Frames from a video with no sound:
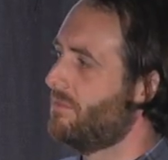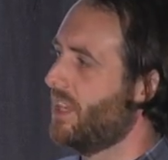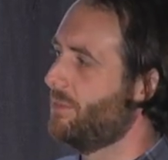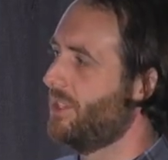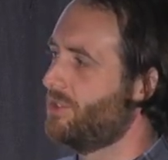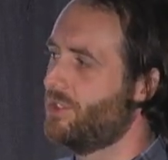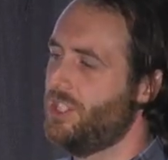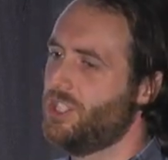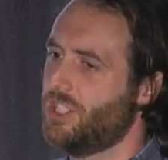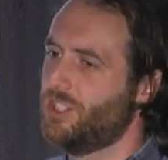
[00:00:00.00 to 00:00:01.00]
talk about, like,
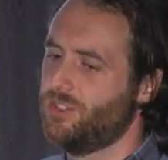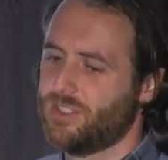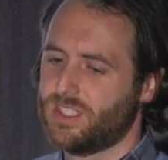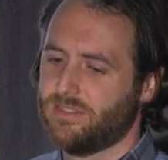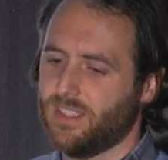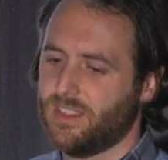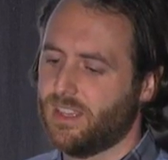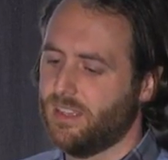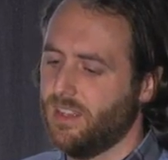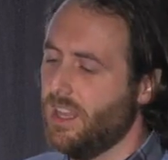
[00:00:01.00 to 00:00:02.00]
strategic issues and stuff like
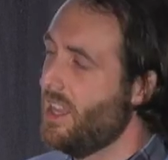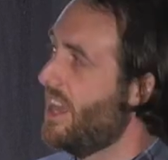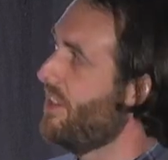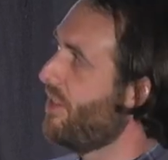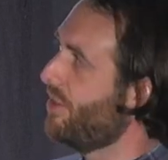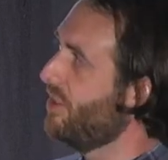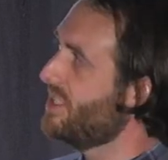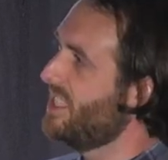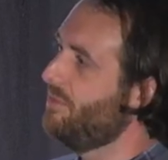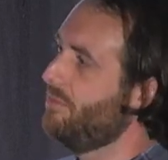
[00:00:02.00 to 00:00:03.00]
that. And then the
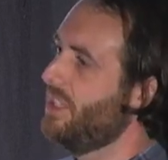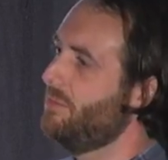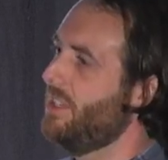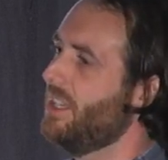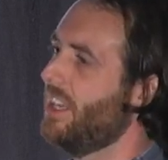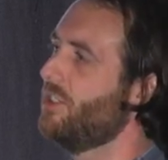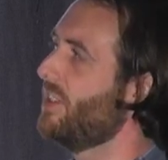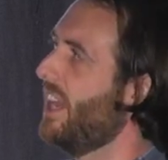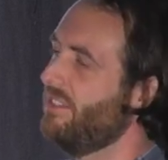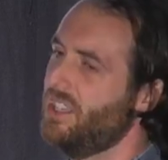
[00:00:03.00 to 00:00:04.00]
3rd team lead meeting, I
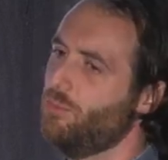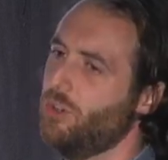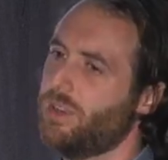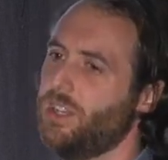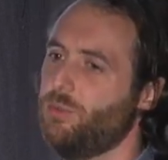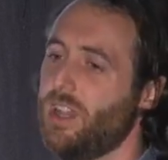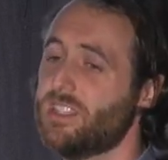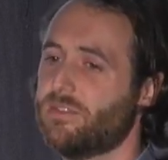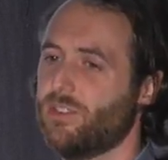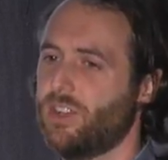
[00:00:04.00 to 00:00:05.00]
don't have anymore, but I
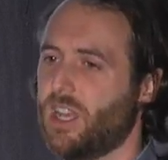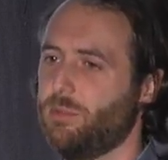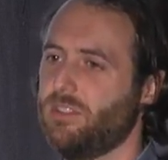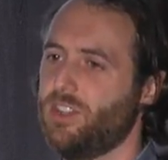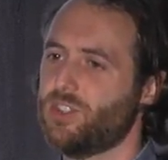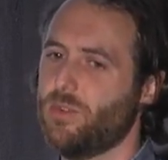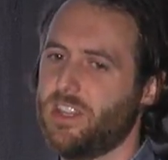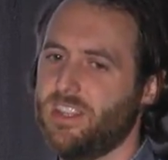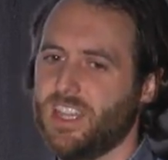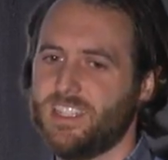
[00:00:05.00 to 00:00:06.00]
was for a couple of years
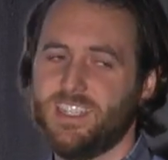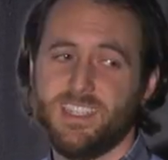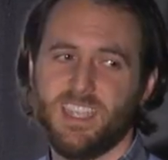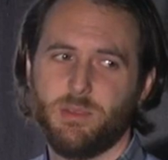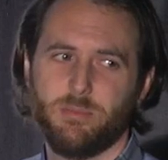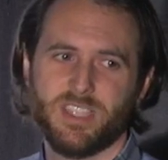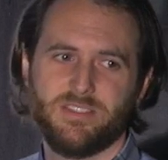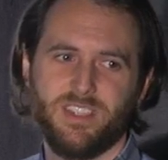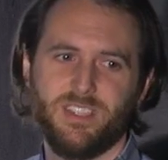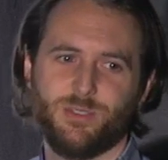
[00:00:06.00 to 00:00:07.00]
running the IT team at
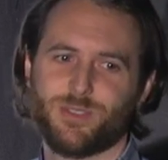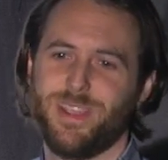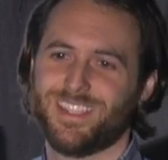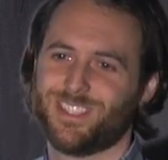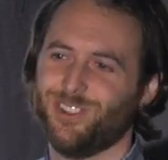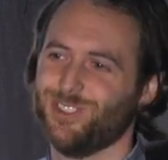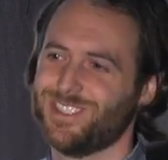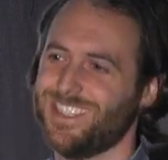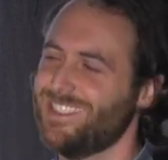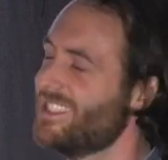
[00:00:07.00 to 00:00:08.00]
BuzzFeed, which makes total
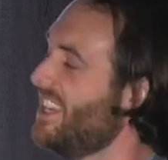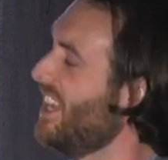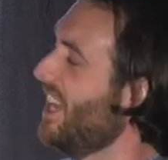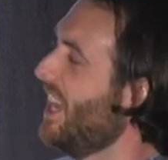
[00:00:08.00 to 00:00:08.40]
sense. We